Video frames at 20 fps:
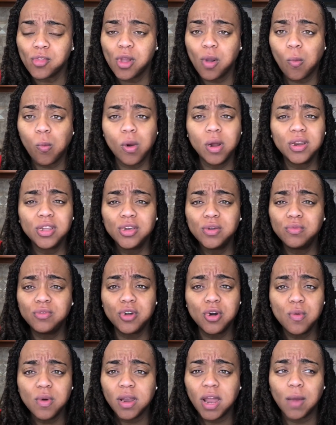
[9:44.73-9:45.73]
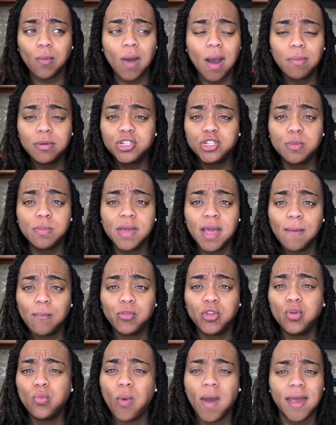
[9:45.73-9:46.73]
What are you doing? Like, why would you be up?
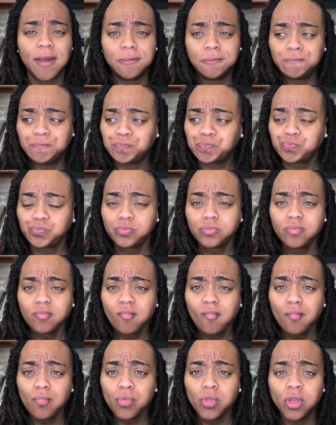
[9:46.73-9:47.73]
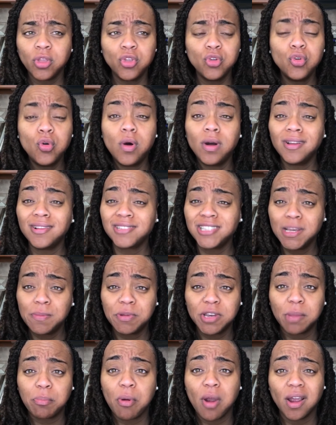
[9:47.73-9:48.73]
You going to sleep in
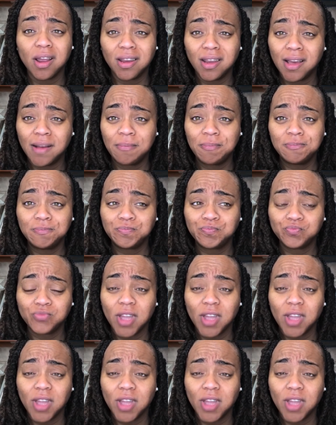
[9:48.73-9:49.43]
the parking lot